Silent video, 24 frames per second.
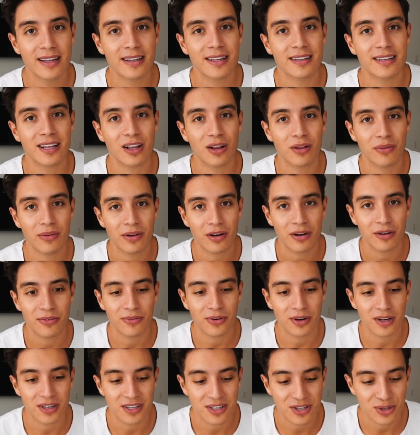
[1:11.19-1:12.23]
to tell a very
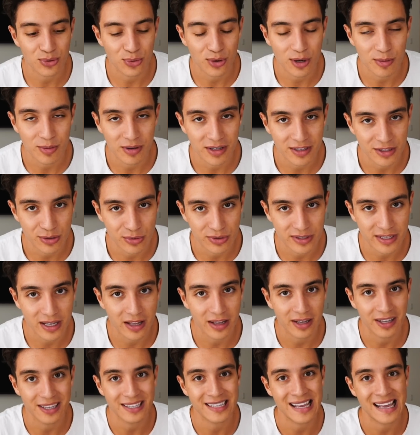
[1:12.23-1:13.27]
funny story because he was
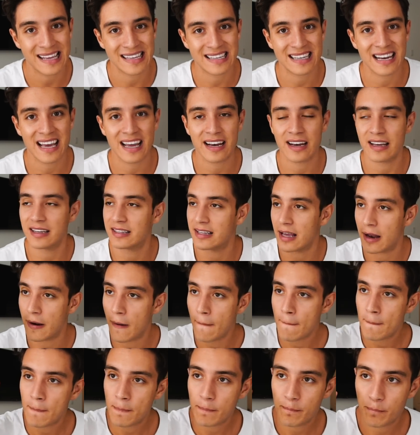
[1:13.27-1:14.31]
telling us last night and I said,